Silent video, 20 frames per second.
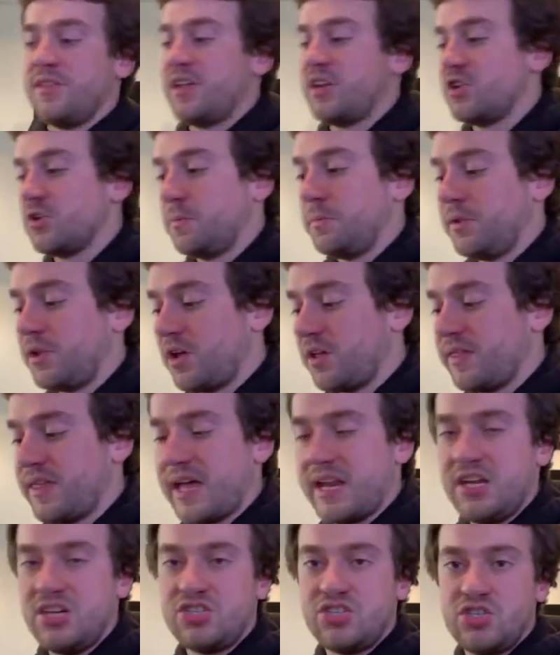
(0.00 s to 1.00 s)
Then you'll plug
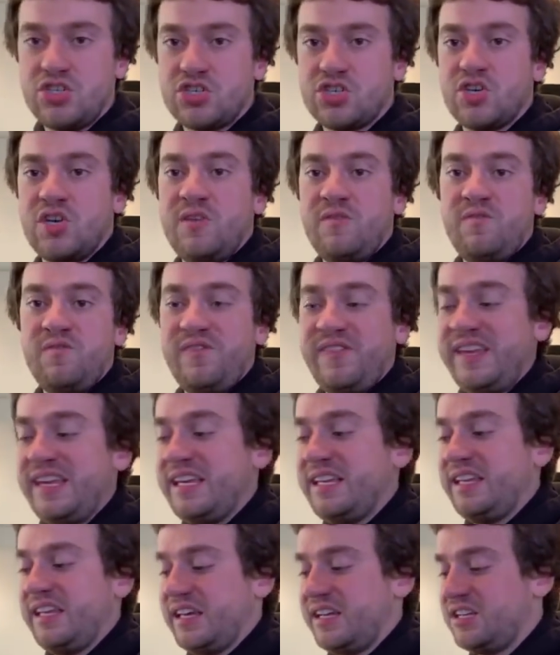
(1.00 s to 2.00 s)
that into your
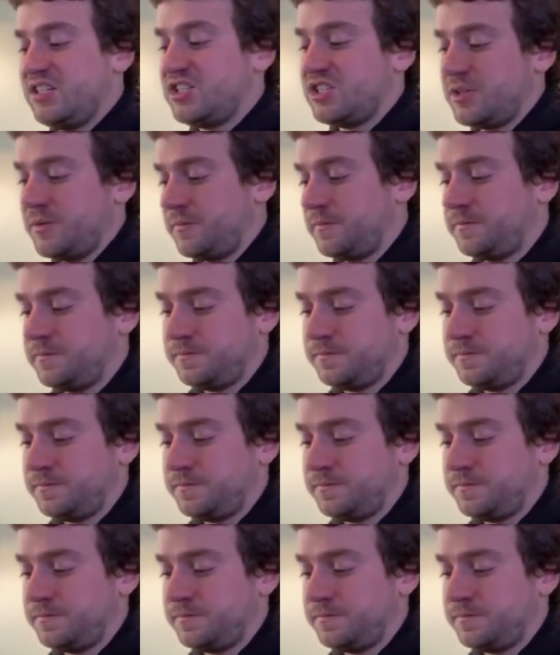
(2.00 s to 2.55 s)
convenient